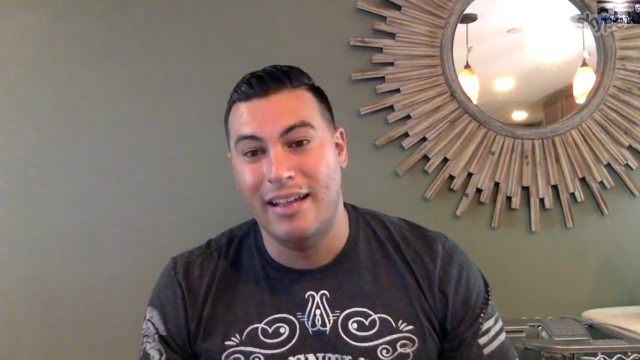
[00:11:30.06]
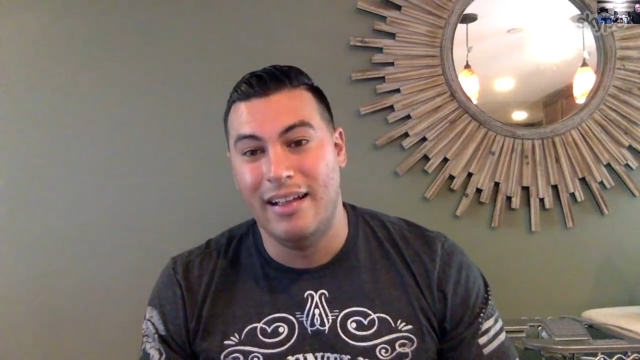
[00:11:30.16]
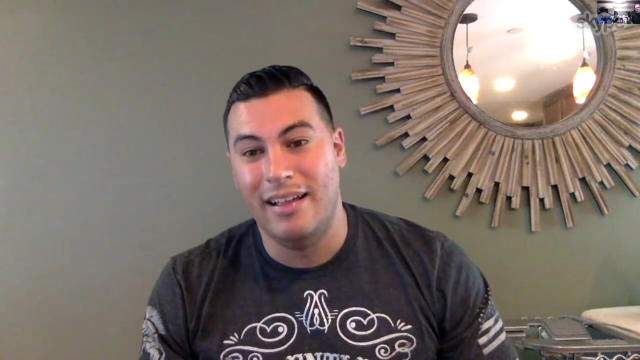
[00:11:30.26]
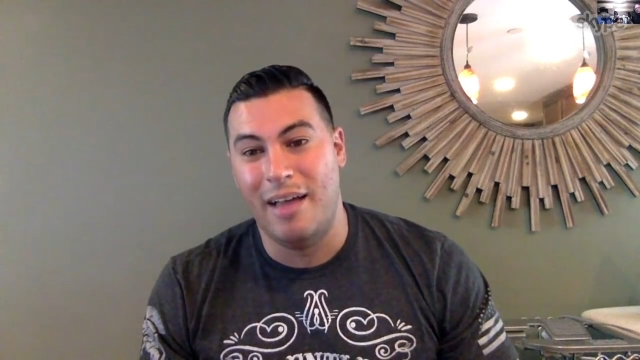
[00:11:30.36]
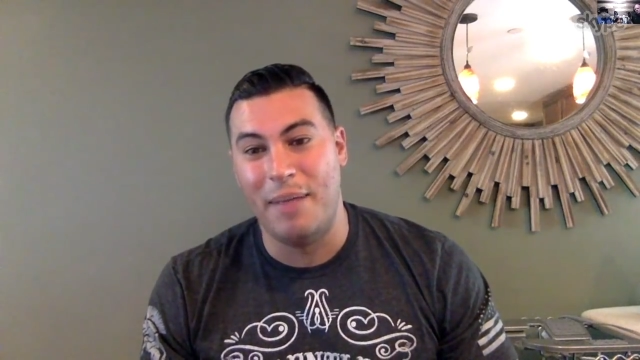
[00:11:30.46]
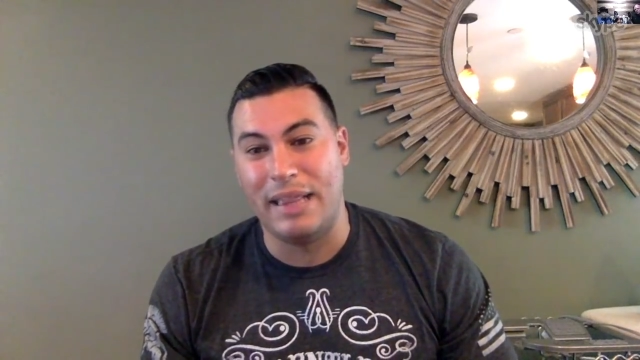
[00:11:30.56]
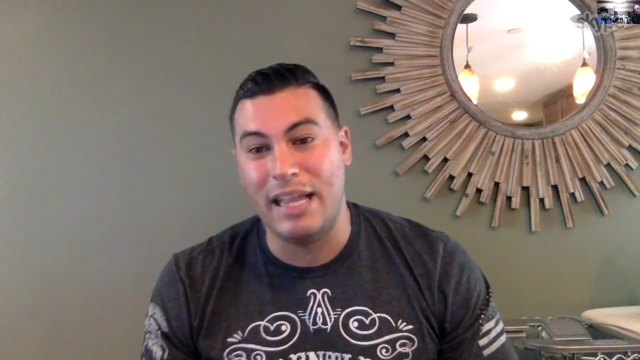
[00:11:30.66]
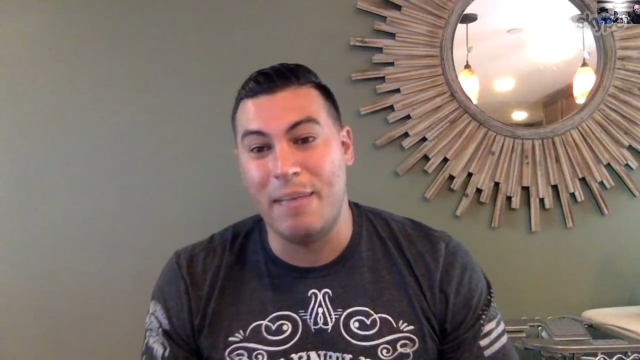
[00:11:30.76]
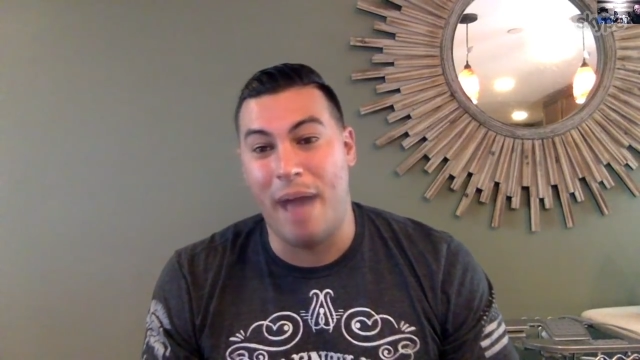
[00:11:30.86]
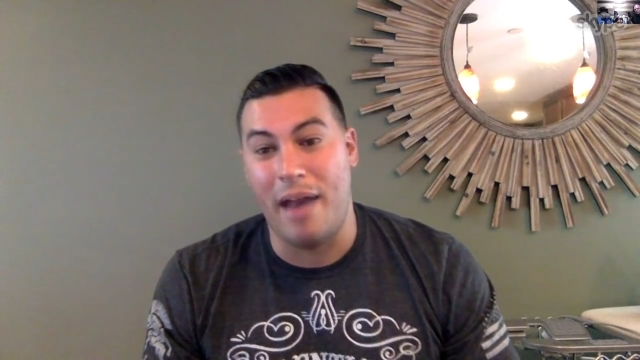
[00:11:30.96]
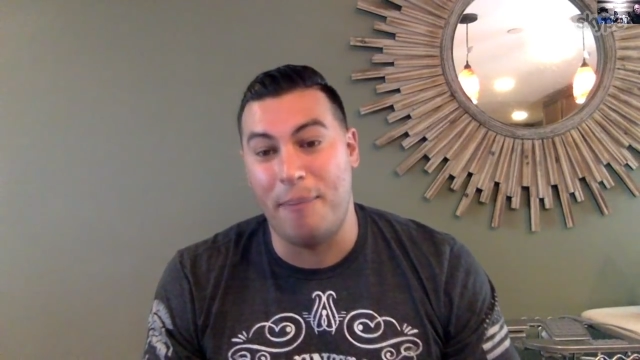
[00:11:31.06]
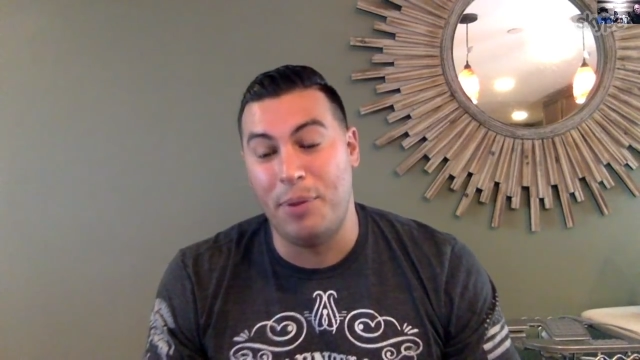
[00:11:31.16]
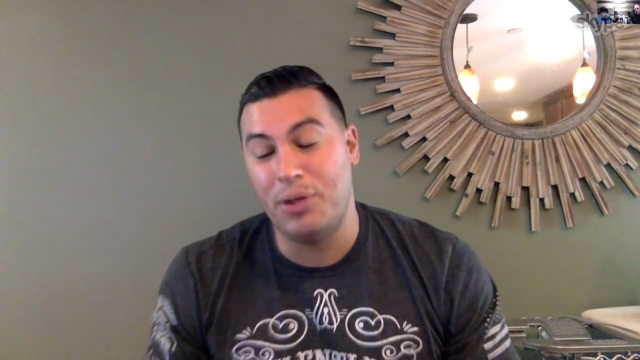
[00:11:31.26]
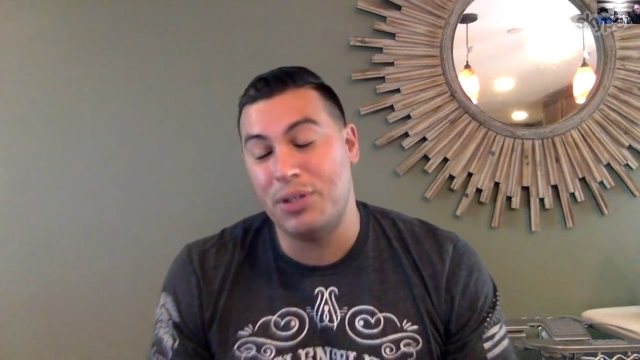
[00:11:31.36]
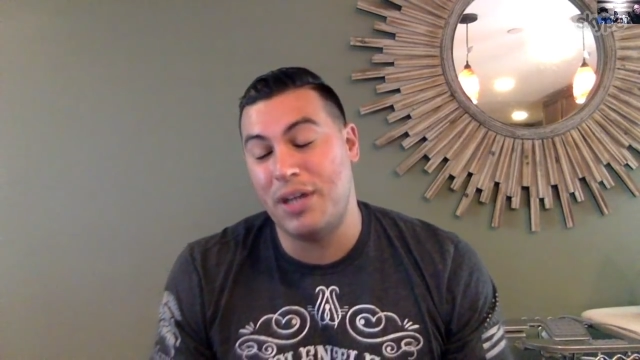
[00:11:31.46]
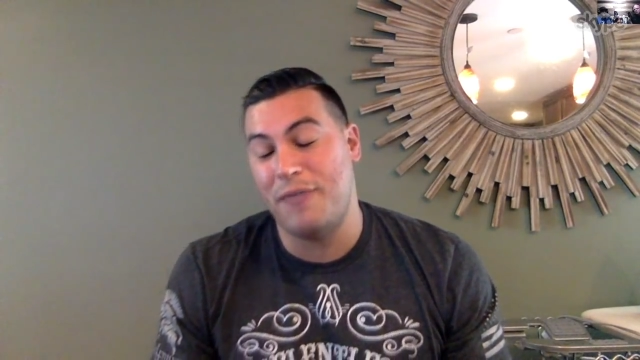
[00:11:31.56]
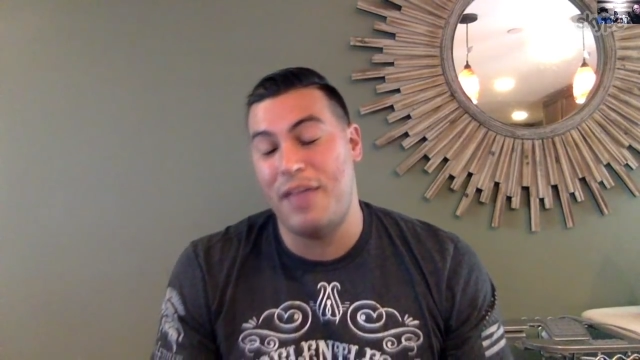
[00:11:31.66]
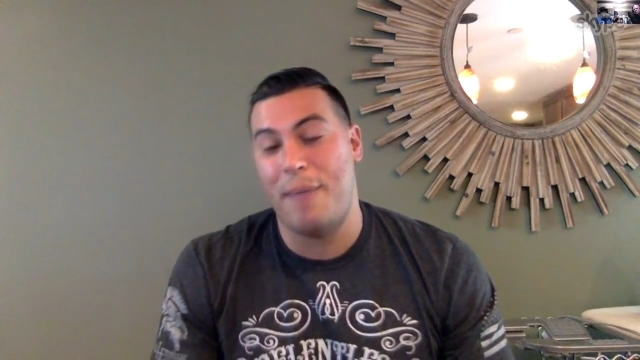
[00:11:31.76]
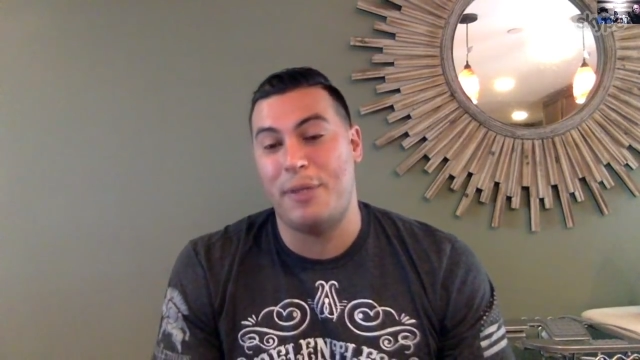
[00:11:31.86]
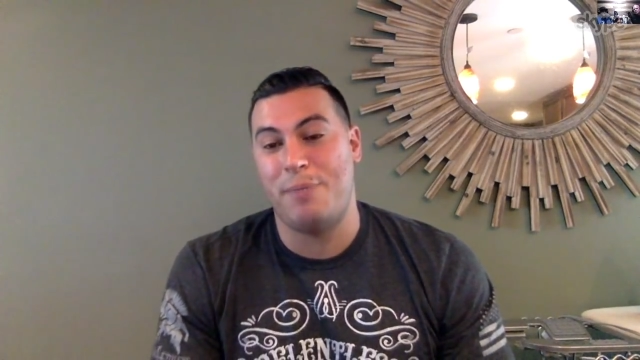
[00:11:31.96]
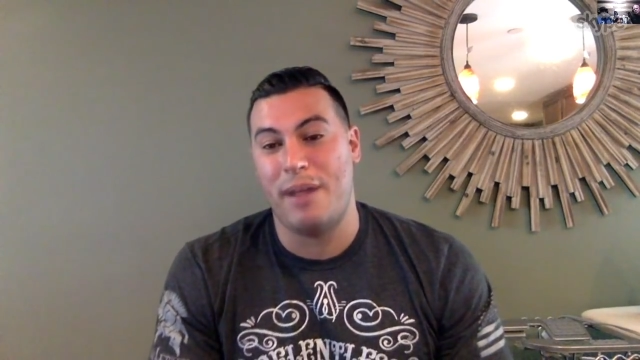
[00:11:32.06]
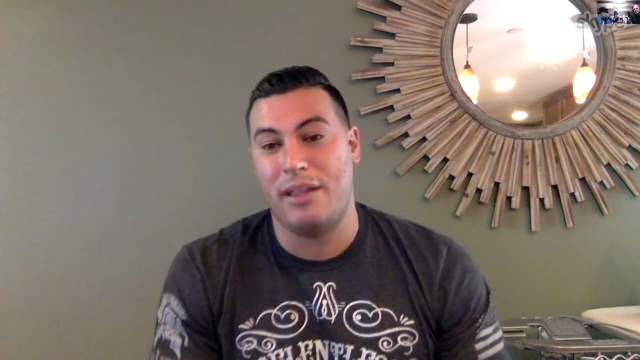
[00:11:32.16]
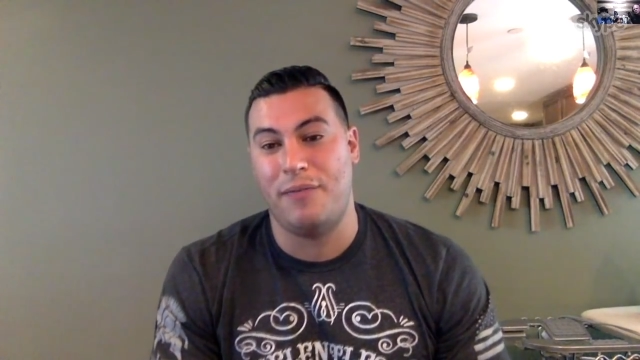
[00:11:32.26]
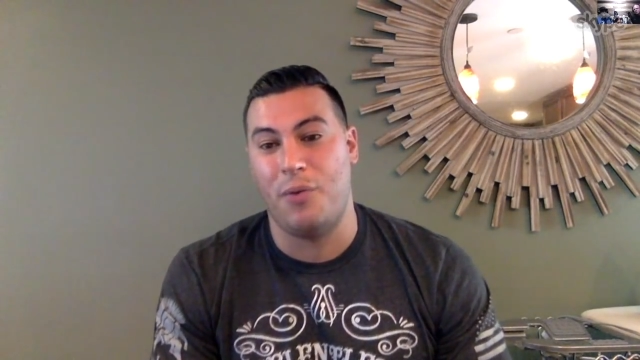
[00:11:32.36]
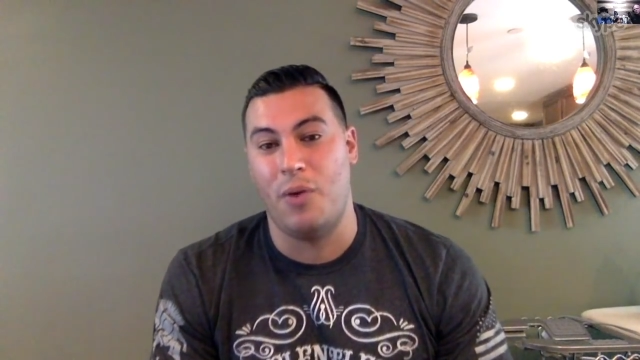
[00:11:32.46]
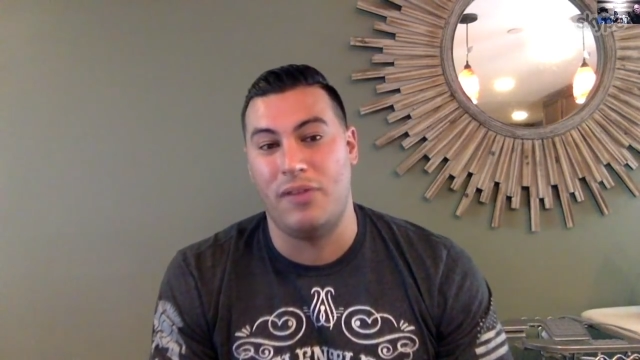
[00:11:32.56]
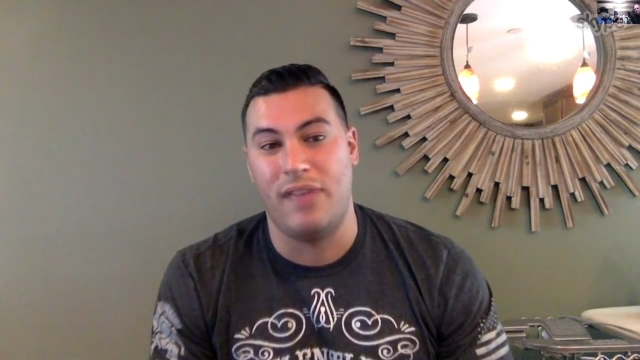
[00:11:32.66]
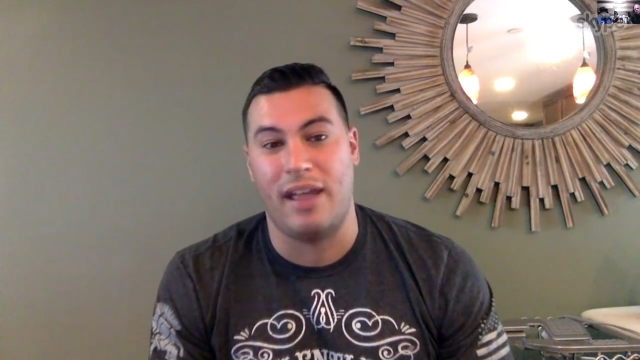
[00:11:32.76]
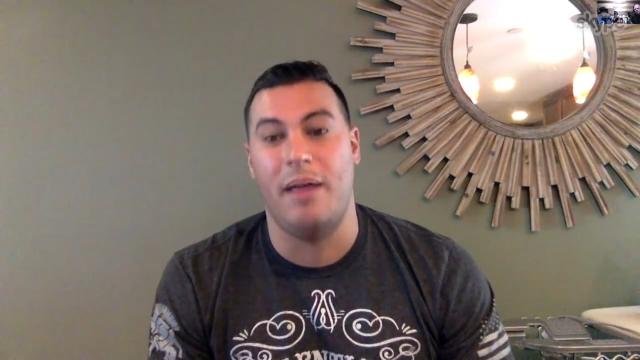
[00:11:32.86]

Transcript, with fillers: I mean, think about it. Put yourself in that perspective for one second.